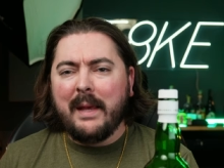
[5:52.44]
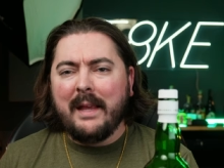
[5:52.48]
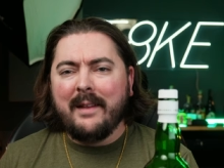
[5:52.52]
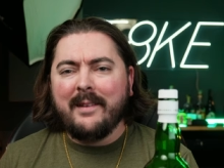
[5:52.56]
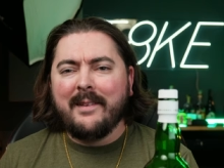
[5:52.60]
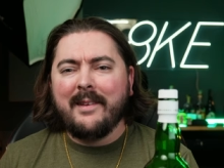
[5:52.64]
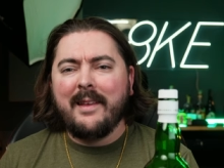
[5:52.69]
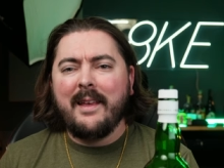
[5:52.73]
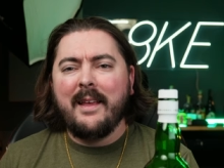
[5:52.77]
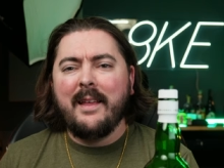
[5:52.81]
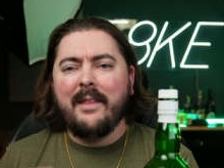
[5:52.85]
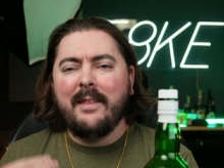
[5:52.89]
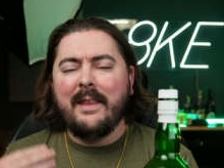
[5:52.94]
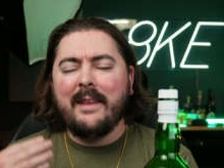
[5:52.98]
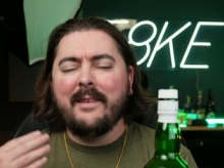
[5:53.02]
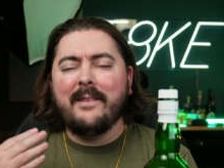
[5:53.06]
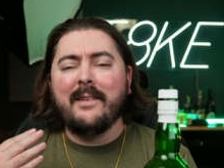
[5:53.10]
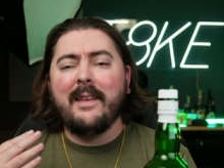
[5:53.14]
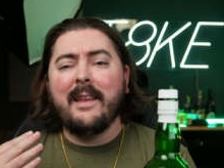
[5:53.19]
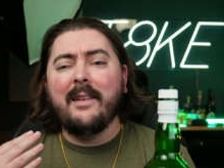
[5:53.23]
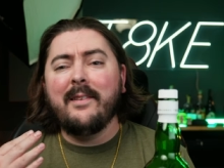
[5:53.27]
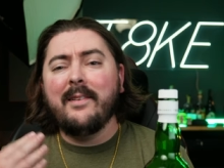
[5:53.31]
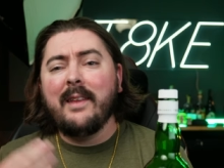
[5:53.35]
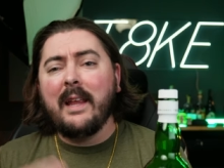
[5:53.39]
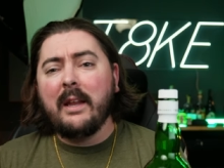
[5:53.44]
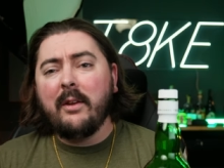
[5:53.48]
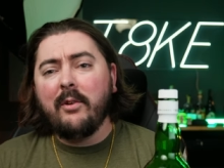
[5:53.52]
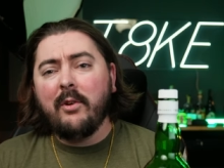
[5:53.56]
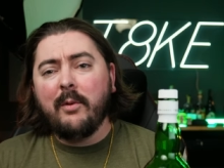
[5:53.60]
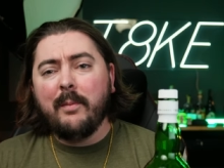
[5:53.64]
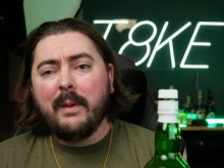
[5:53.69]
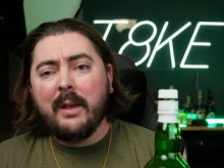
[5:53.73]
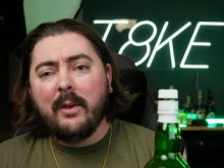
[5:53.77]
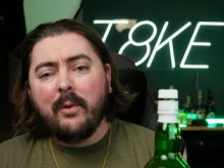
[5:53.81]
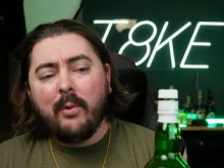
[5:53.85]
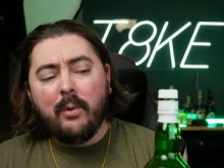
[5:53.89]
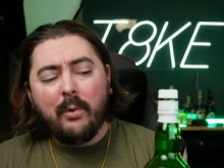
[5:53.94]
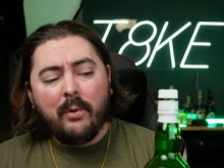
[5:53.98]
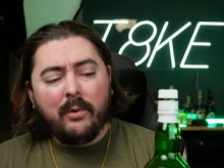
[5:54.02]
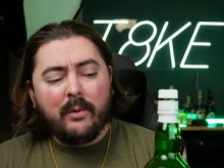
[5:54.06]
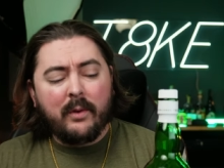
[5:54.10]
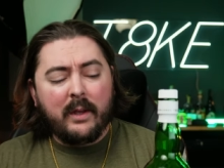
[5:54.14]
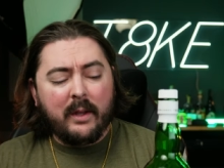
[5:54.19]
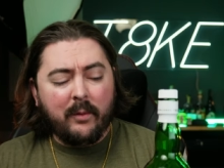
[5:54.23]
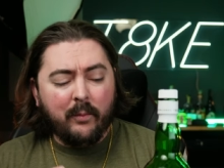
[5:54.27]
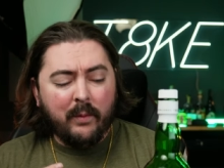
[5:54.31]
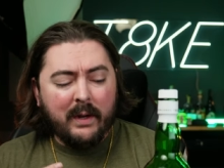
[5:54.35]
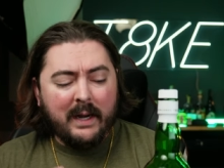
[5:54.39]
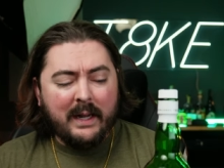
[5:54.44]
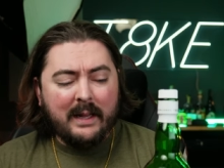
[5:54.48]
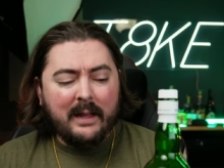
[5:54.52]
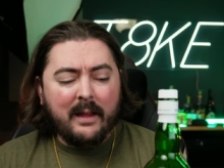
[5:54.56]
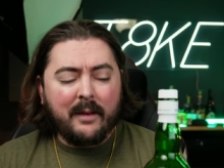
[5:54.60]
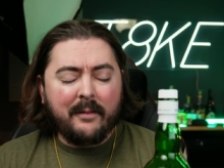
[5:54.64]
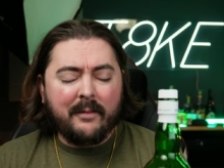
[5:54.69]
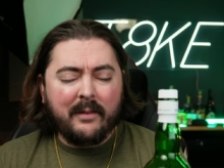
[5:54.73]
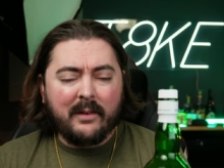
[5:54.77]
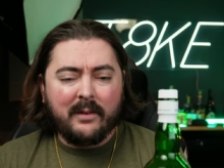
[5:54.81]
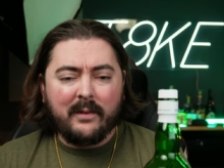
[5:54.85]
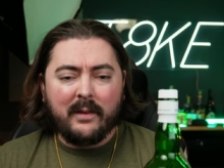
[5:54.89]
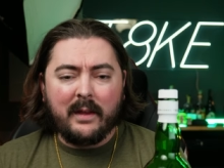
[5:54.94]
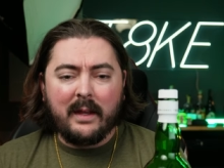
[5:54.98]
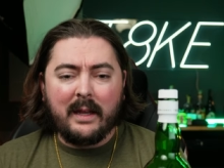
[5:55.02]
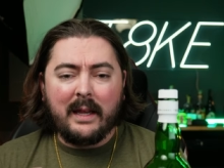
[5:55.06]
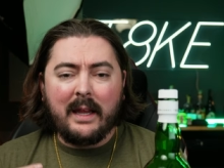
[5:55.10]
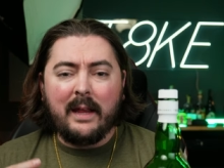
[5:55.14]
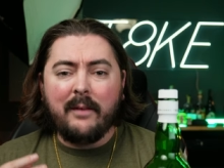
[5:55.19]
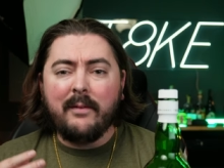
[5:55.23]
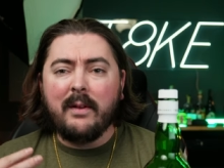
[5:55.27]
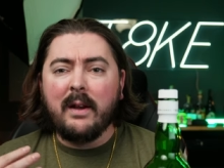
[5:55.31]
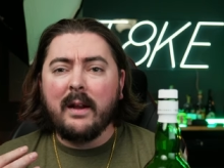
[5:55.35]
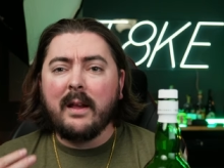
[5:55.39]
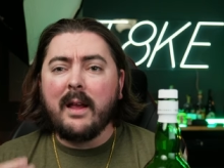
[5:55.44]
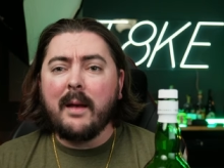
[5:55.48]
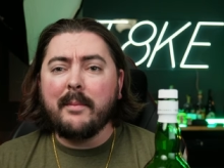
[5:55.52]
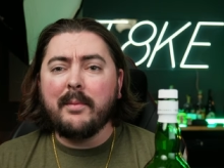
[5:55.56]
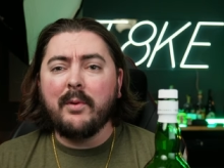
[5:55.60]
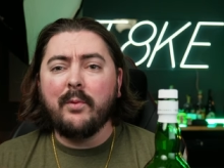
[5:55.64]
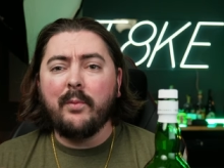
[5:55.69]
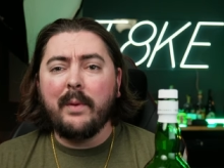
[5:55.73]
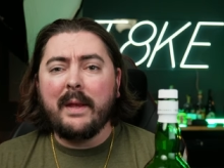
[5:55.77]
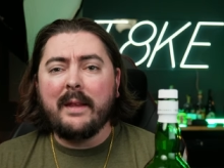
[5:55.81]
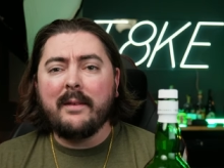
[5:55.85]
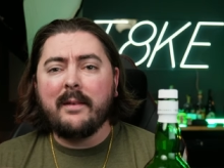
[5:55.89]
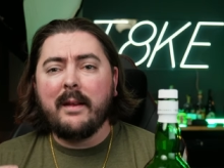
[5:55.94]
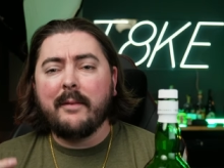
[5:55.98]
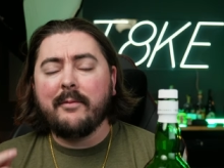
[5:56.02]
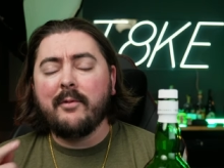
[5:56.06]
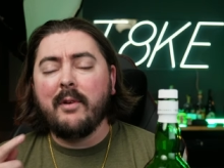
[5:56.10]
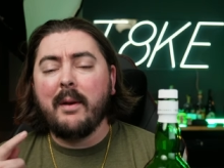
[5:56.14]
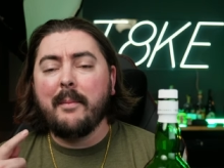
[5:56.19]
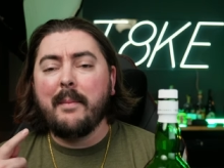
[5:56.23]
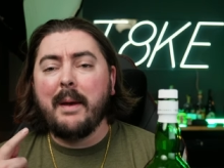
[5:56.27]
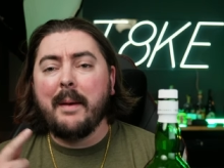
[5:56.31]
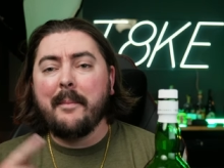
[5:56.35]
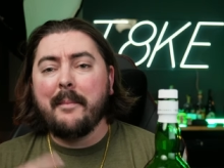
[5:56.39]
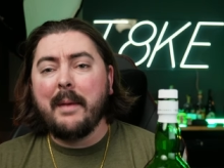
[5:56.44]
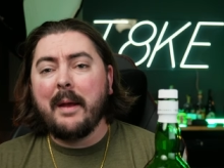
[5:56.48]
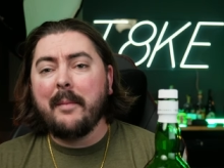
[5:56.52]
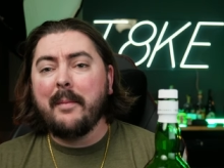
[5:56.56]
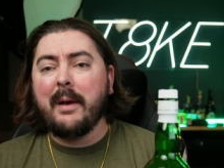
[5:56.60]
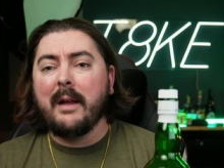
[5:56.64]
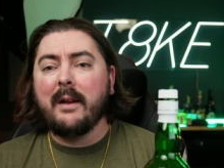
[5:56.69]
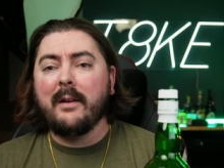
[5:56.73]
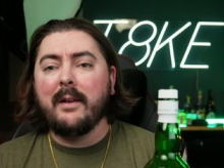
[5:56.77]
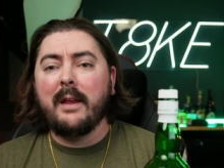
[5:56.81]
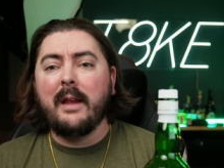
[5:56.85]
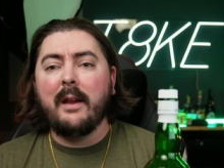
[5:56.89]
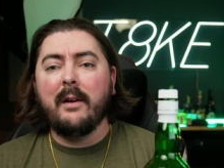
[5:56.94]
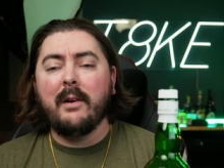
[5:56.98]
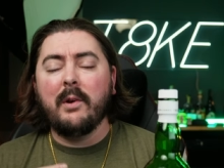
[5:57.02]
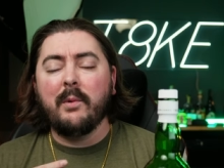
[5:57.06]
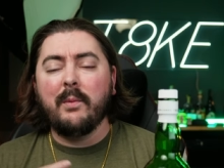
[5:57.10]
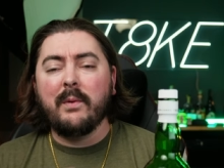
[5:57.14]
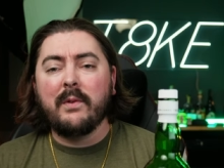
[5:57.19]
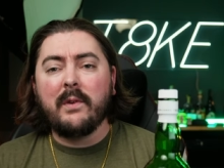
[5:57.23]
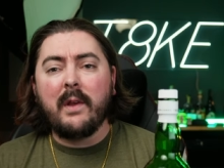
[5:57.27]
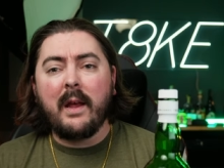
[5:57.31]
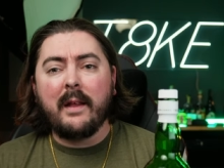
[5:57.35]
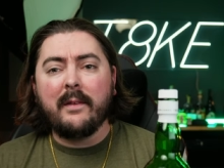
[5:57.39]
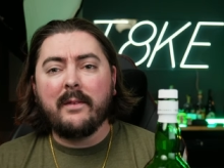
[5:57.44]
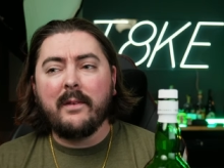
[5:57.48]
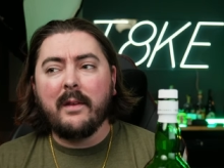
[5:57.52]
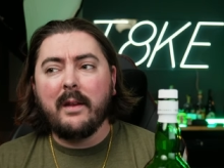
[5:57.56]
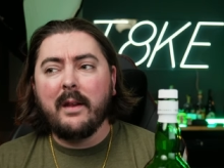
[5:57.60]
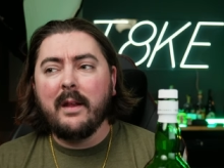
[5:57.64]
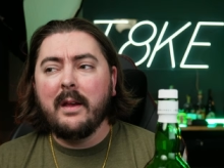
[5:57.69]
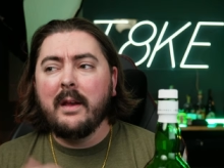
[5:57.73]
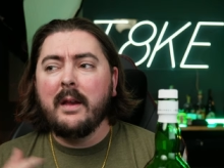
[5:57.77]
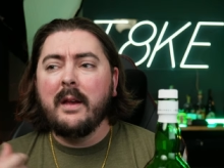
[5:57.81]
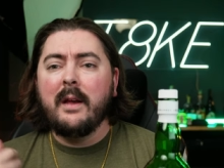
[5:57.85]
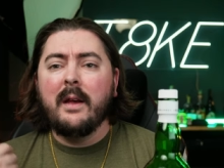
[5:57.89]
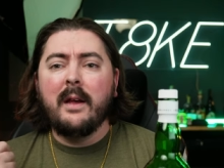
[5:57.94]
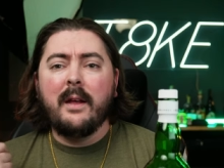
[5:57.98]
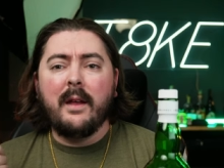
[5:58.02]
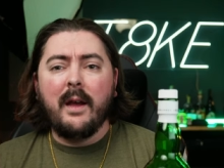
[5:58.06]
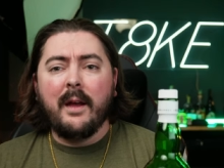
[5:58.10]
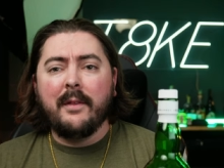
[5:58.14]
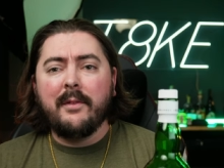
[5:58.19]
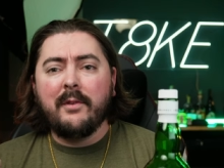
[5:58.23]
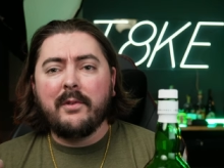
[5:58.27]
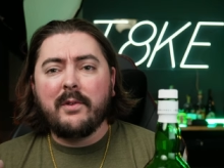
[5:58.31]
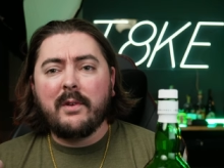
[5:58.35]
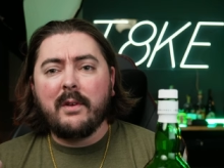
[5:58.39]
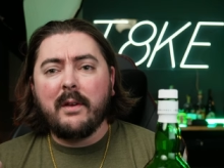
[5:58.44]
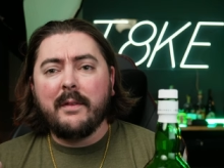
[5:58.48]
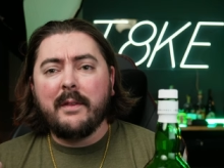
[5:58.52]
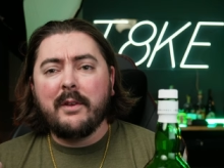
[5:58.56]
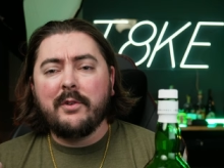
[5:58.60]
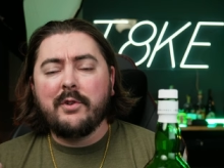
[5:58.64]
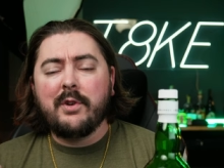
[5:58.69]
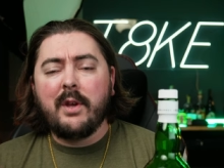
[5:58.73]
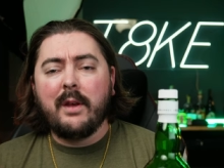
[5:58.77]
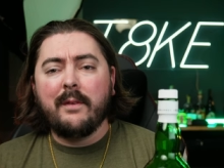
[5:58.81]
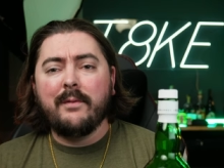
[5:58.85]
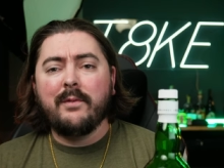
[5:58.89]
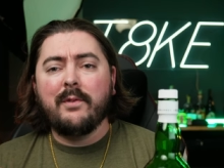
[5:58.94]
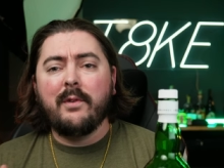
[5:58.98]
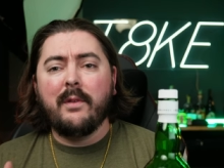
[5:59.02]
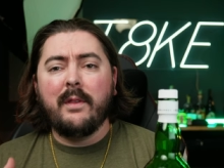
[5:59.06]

peat. These continue to be cool, and what I love is that even a couple weeks after I bought my bottle here in Wisconsin, uh, they're still on the shelf.